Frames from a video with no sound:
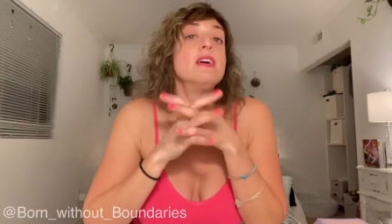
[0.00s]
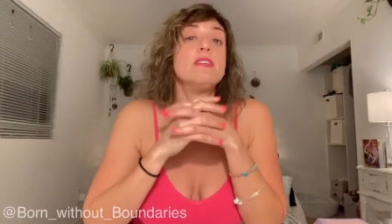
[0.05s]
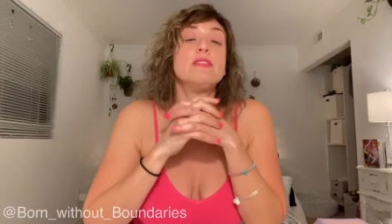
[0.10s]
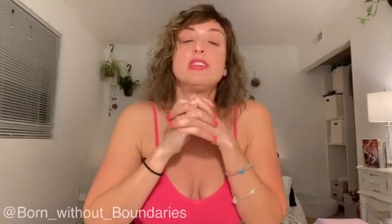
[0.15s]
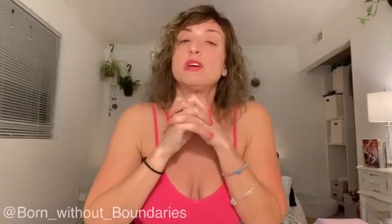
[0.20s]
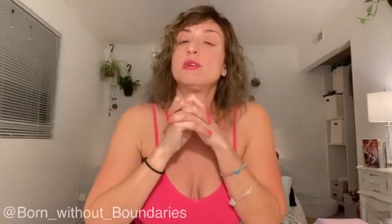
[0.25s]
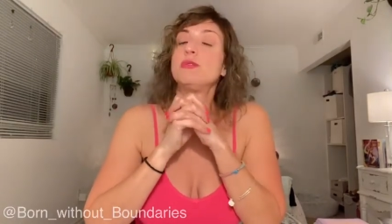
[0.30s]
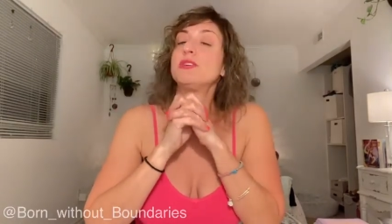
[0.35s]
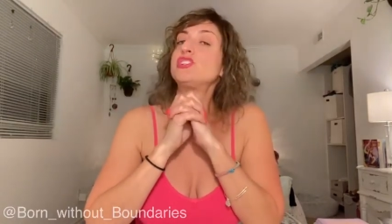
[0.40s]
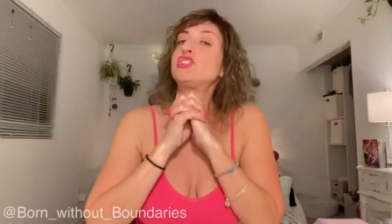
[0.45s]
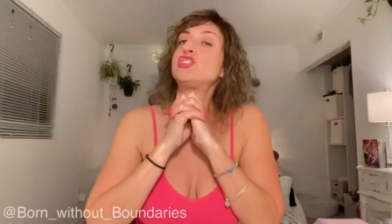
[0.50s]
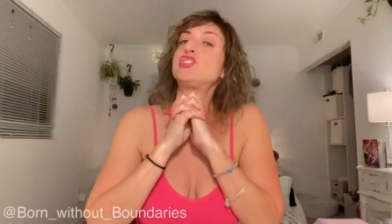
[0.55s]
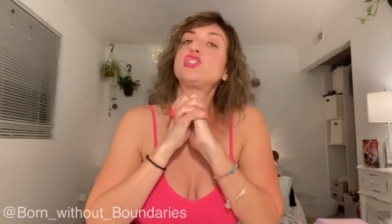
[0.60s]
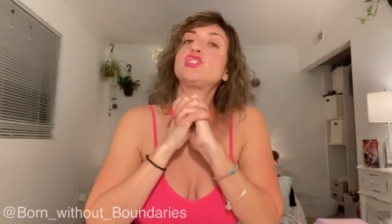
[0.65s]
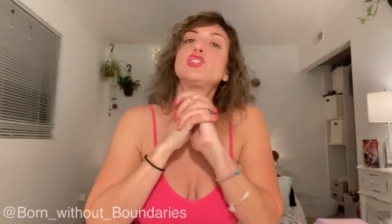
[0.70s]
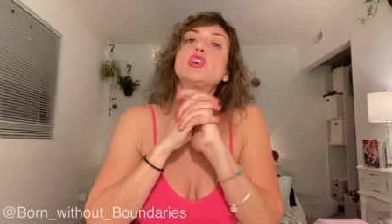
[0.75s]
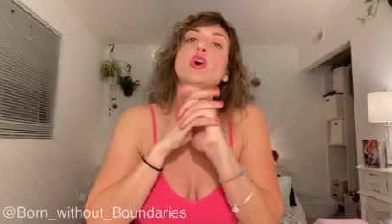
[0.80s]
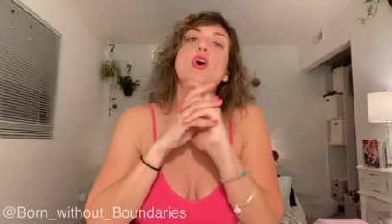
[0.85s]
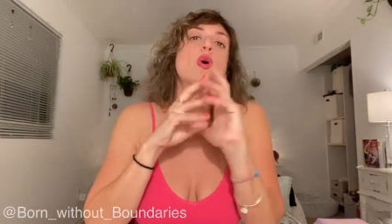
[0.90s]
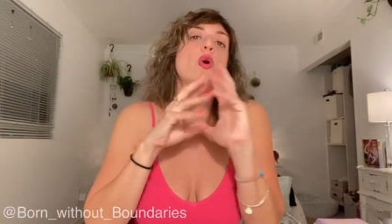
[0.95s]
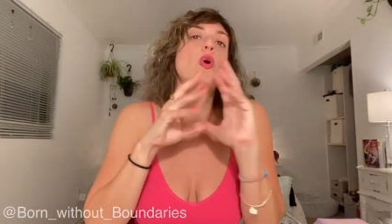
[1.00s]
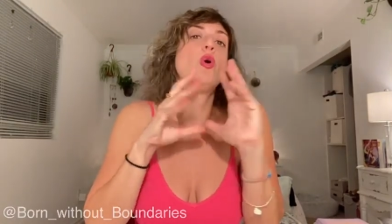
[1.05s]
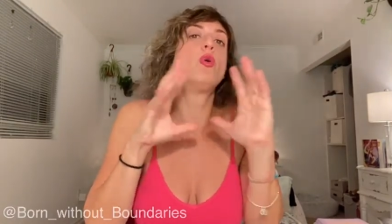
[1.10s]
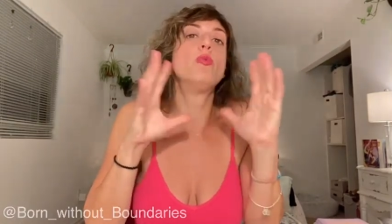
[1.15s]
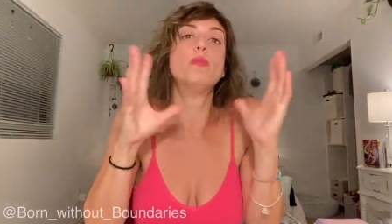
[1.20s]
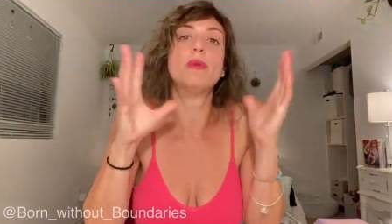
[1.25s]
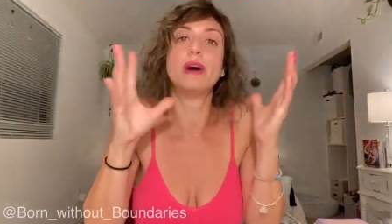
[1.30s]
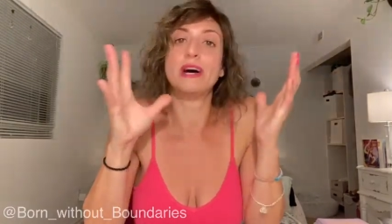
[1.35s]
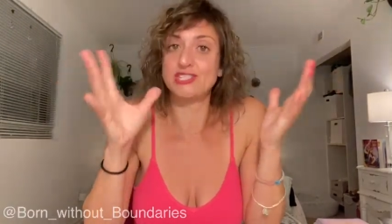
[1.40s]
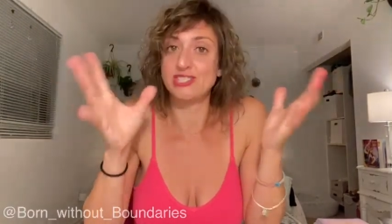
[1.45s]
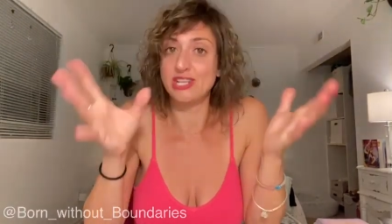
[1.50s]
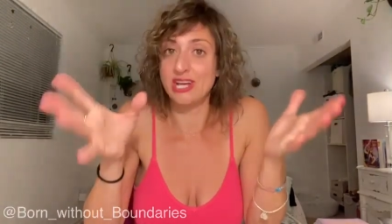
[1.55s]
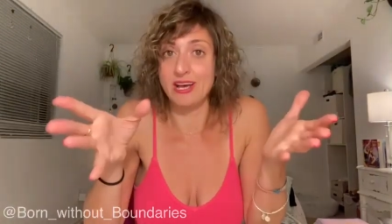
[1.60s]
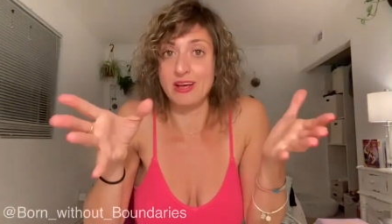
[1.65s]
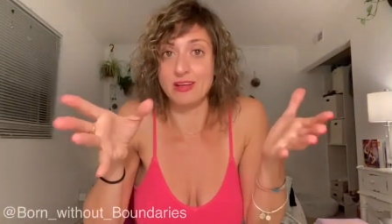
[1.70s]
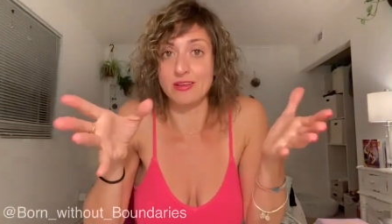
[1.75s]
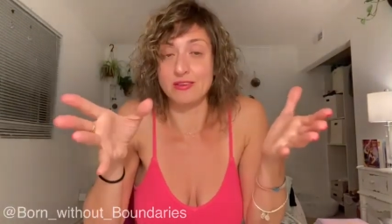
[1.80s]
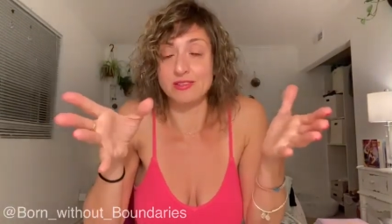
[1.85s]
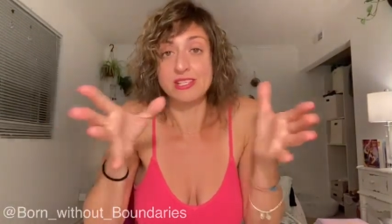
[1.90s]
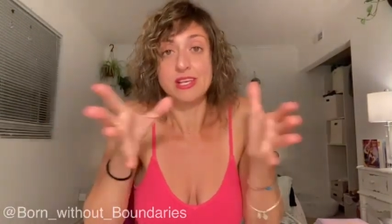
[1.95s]
There is so much
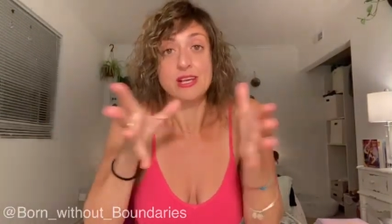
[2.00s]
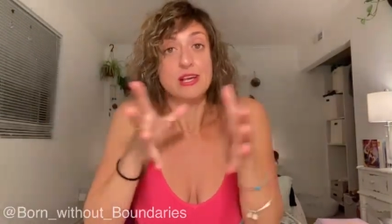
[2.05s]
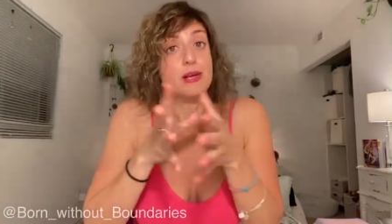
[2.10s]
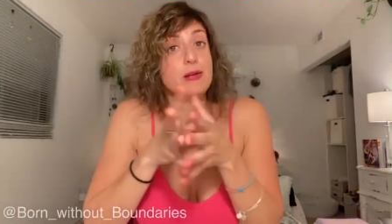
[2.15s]
else.